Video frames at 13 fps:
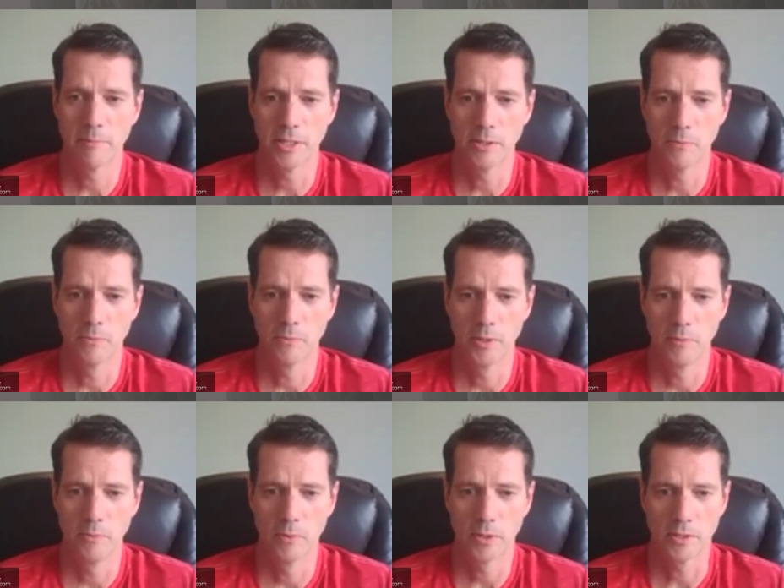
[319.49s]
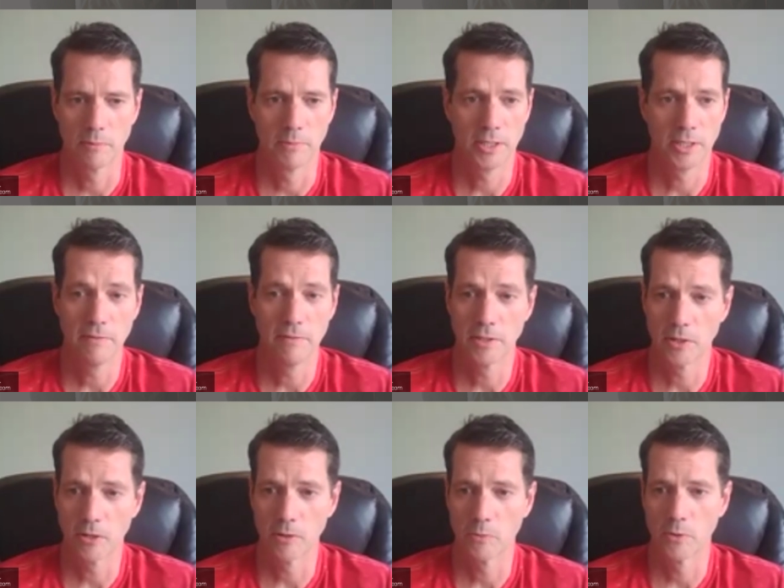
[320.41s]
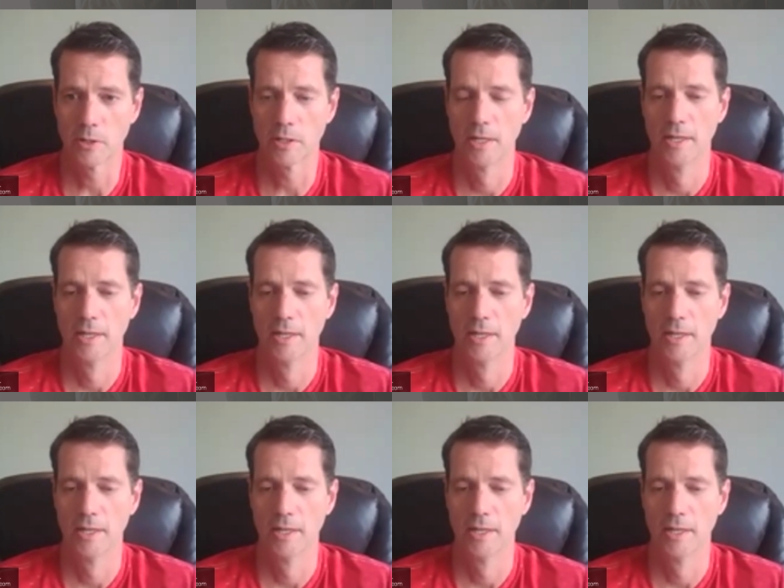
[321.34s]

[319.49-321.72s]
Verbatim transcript: but he, he worked and believed in hard work.